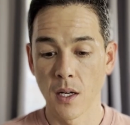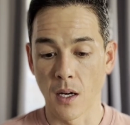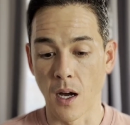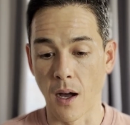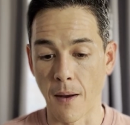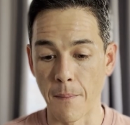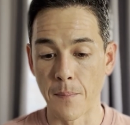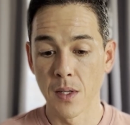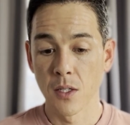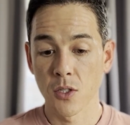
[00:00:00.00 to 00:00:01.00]
Um,
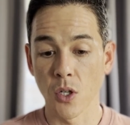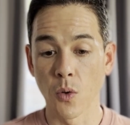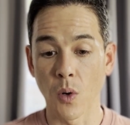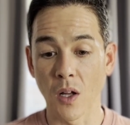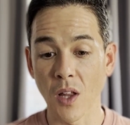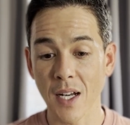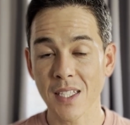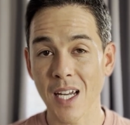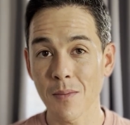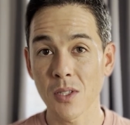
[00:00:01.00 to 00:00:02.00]
so, a lot of
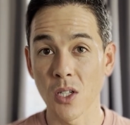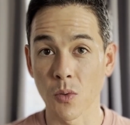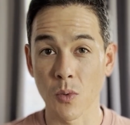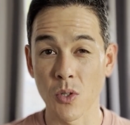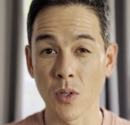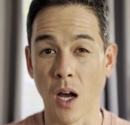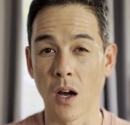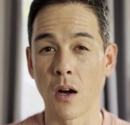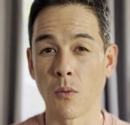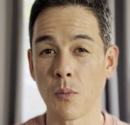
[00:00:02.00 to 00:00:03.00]
times, you know, when we're doing
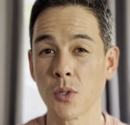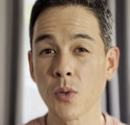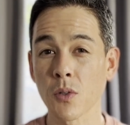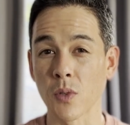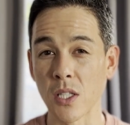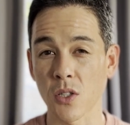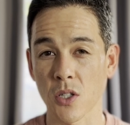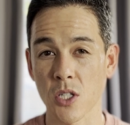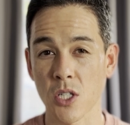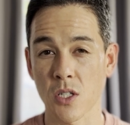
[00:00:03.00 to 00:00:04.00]
when we're doing
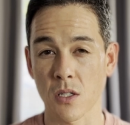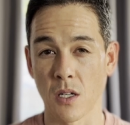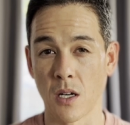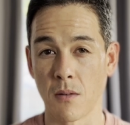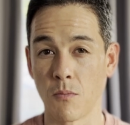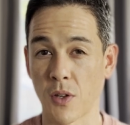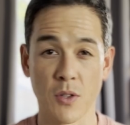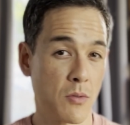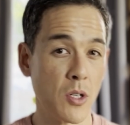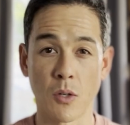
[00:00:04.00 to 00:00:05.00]
research um, with
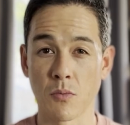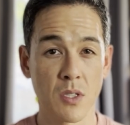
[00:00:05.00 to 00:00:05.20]
you know